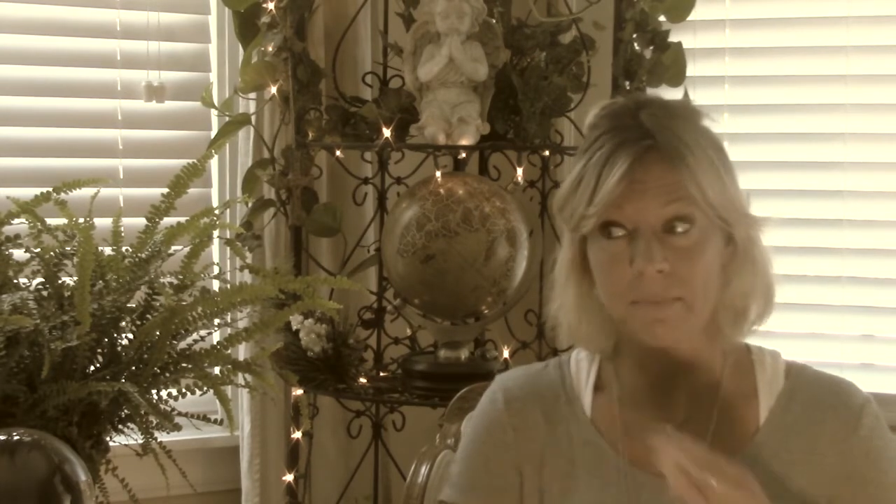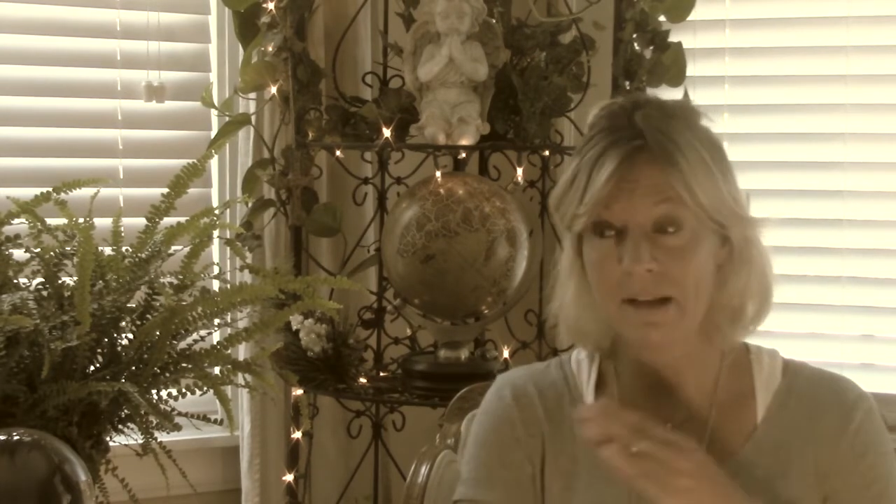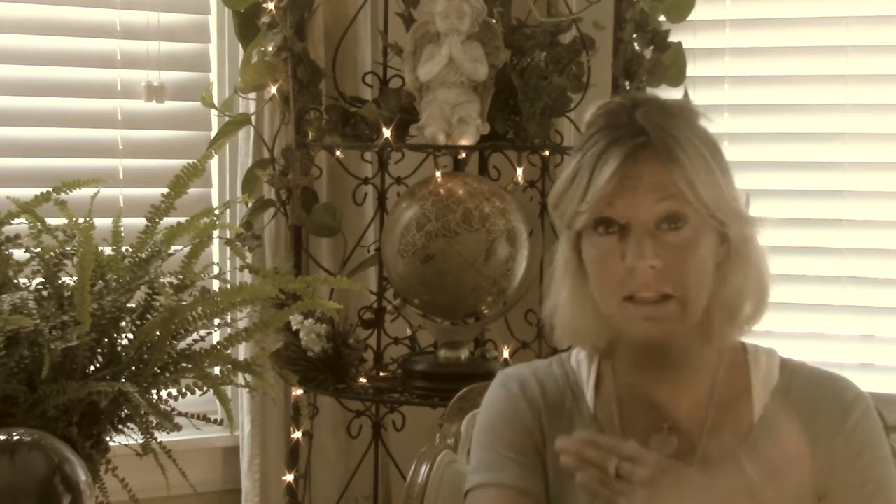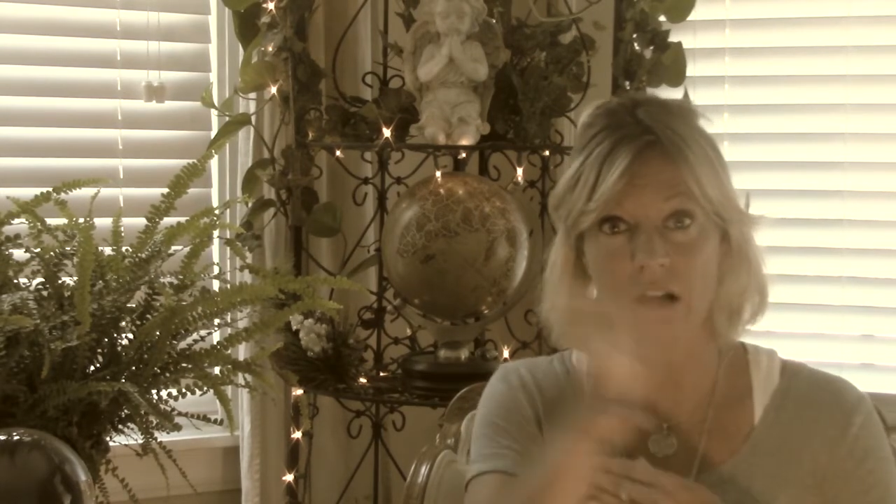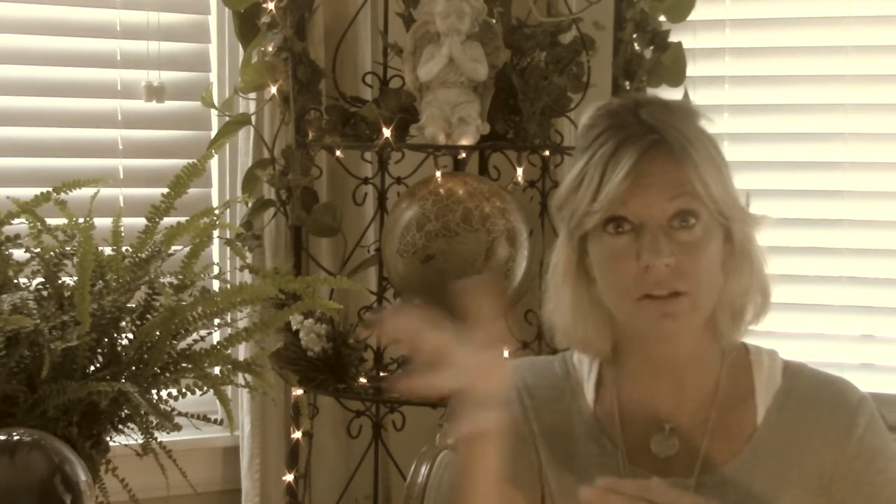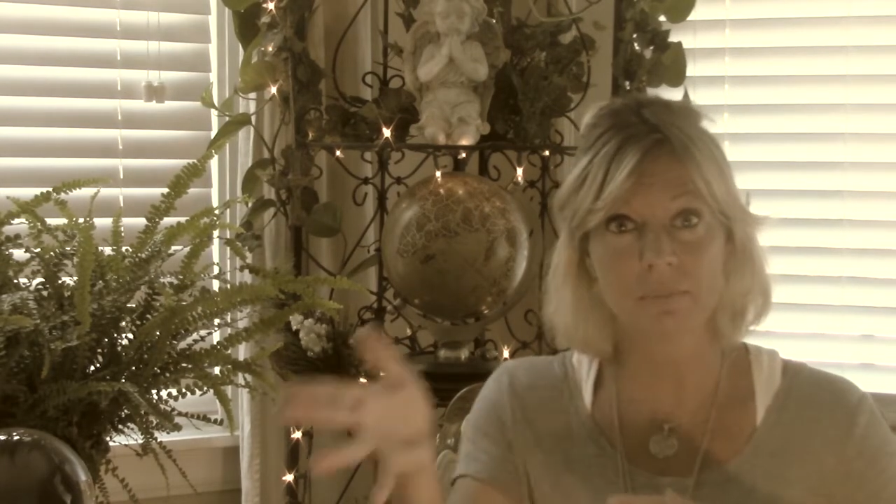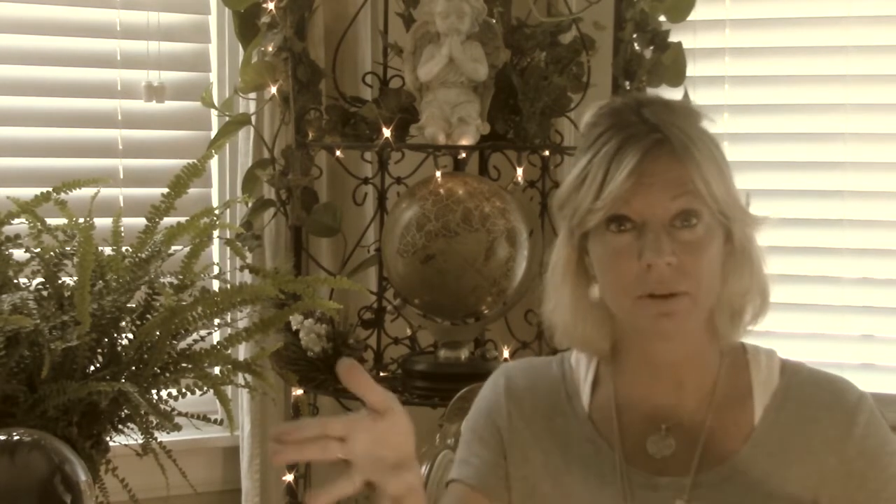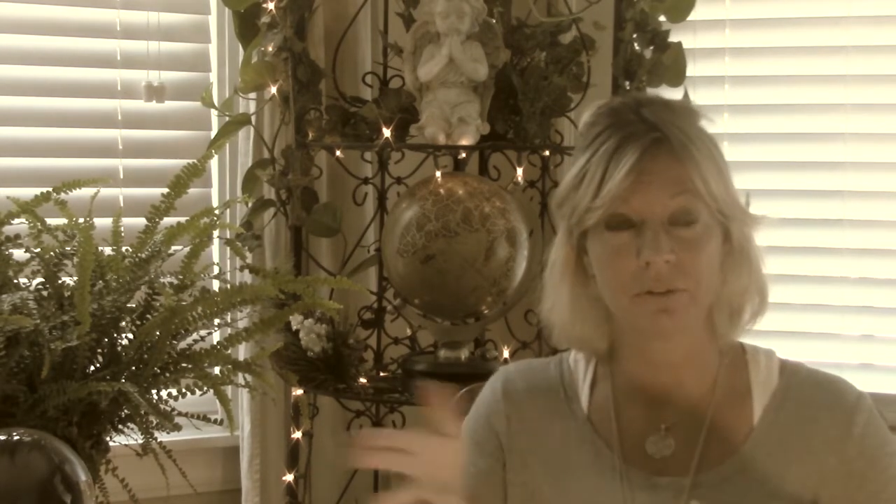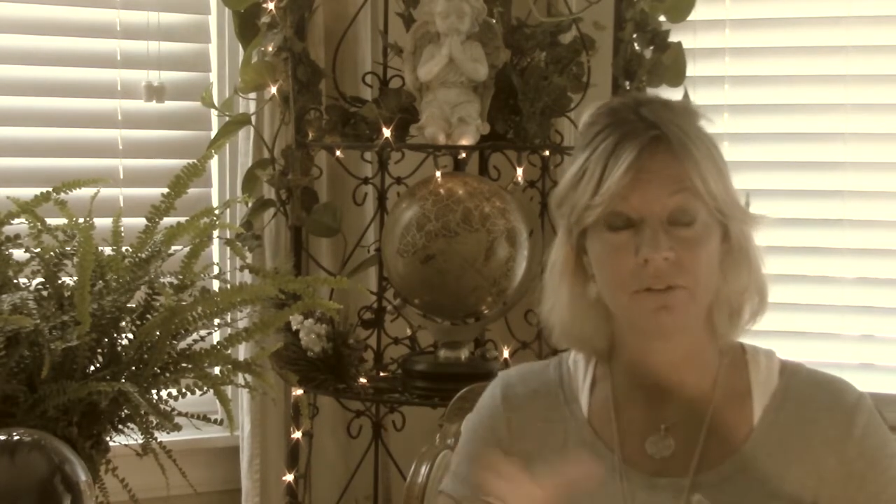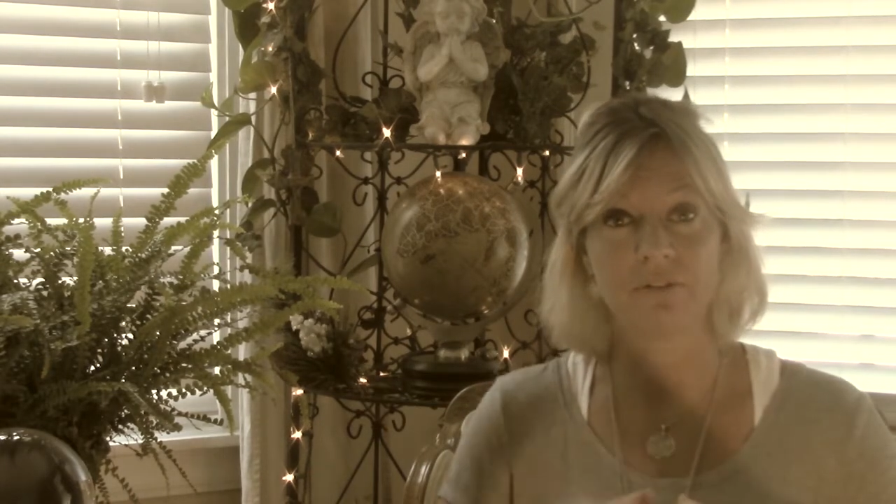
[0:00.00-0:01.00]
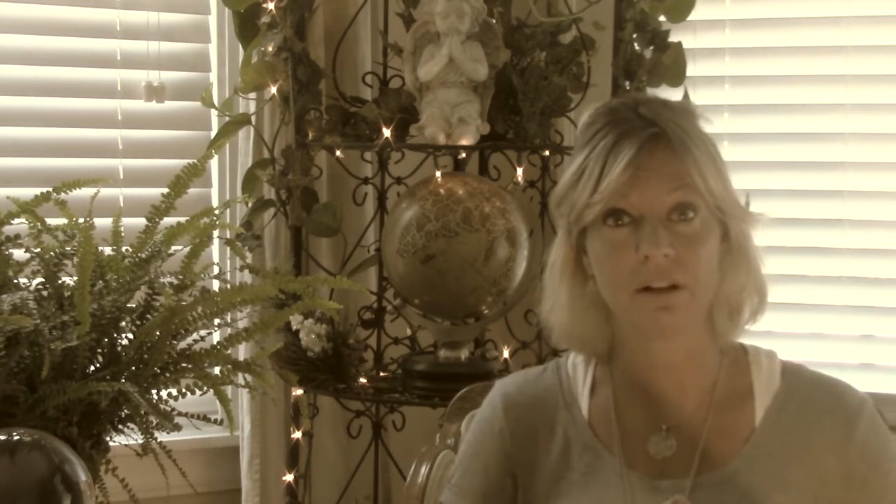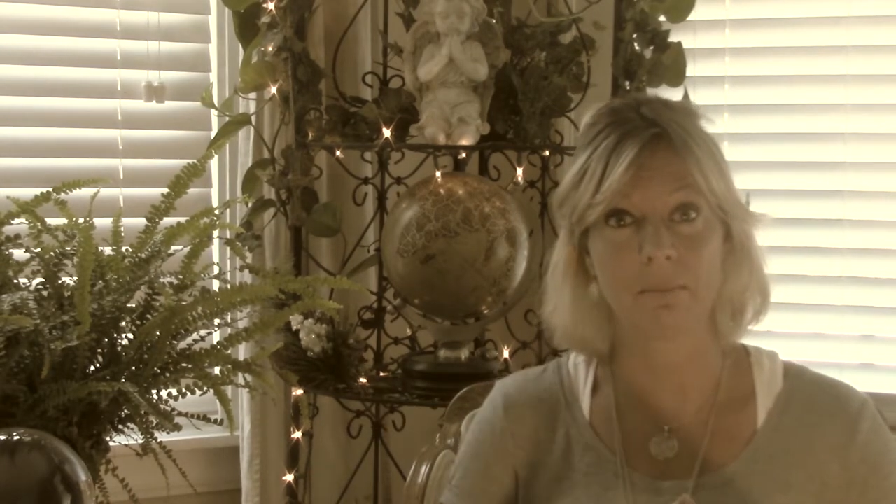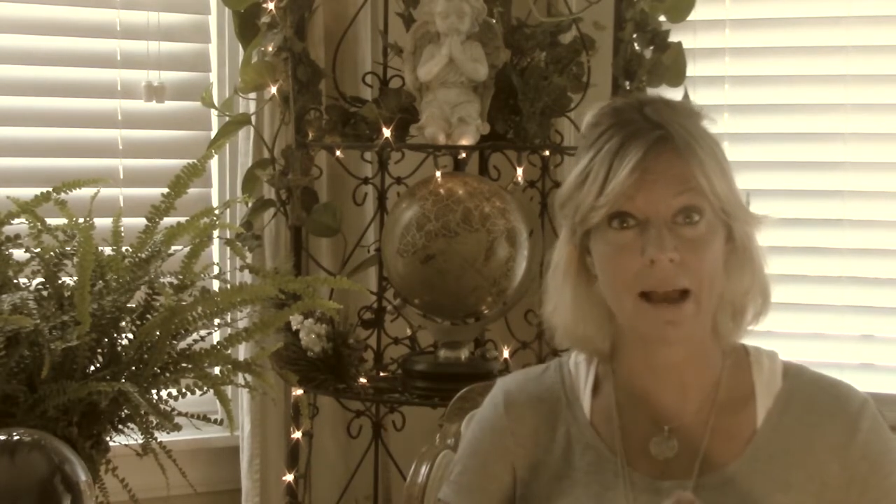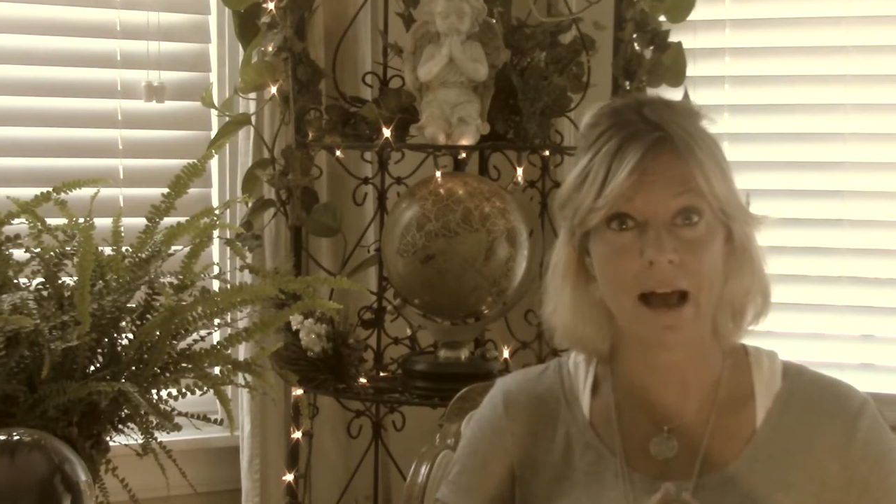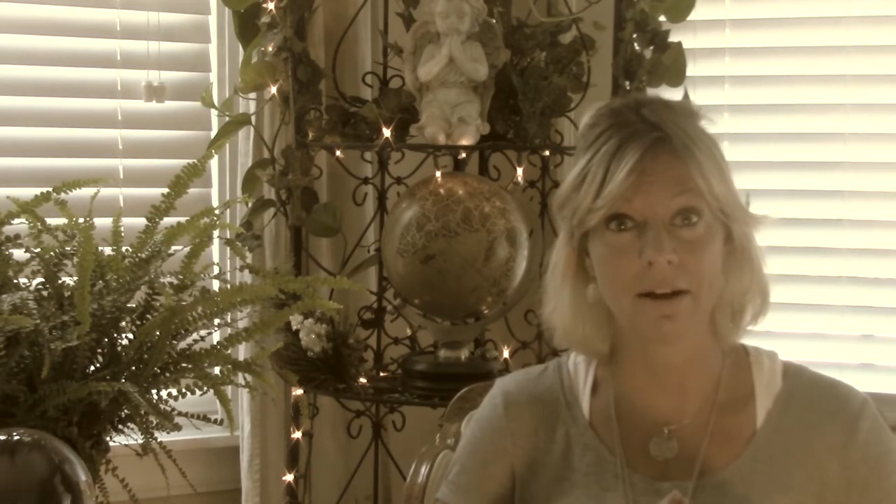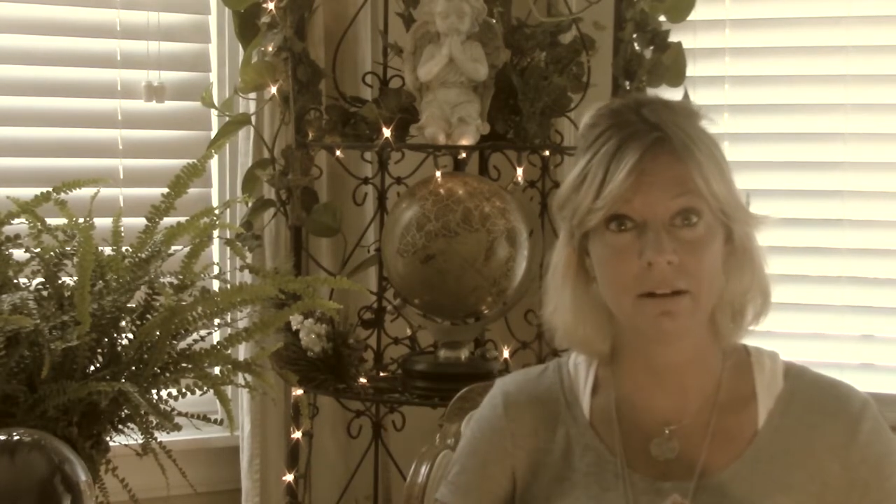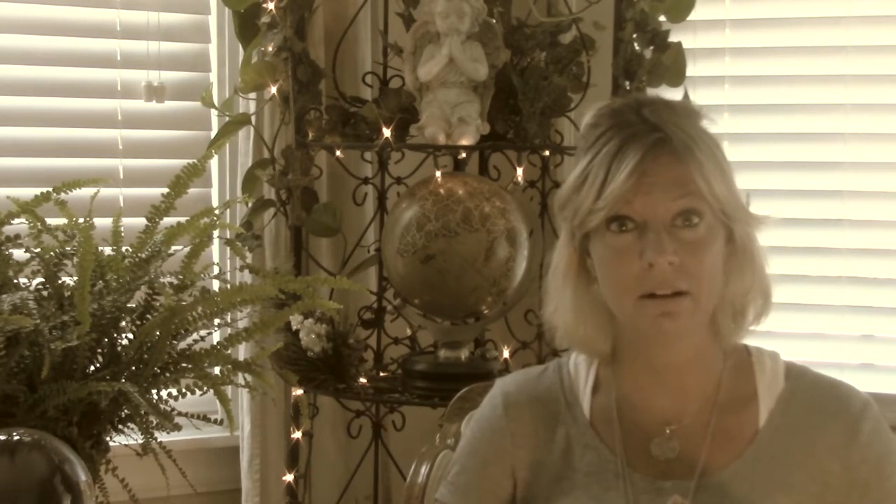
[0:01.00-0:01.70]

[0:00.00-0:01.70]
make the other person feel bad,